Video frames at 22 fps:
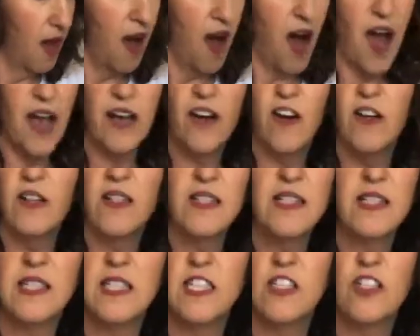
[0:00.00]
I
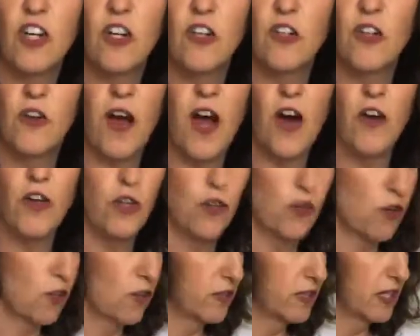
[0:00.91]
honestly don't know how you
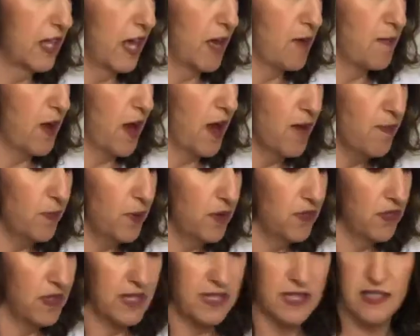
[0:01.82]
girls came up
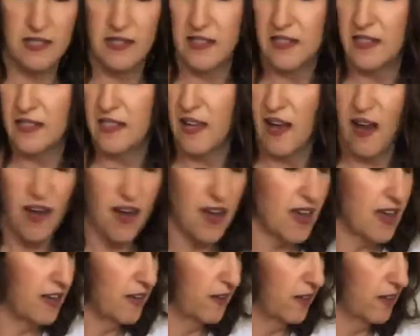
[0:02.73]
with this
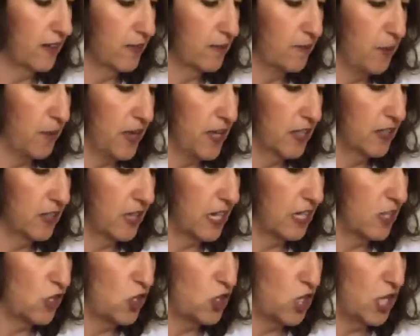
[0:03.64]
design. Boy, it's
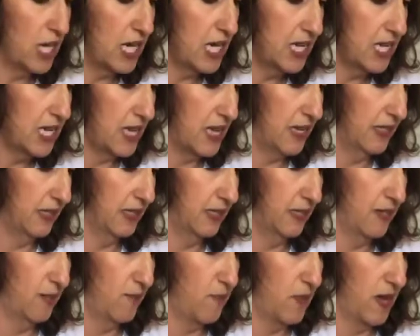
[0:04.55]
like genius
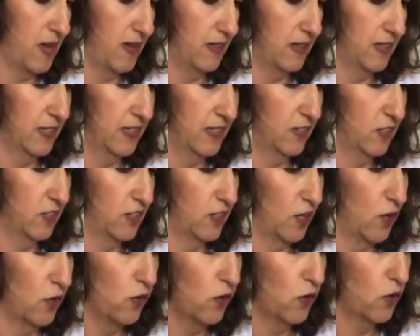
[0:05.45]
to me. This is
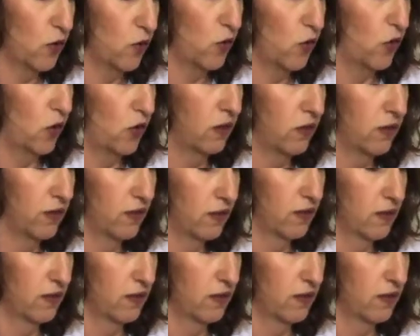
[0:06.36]
so cool.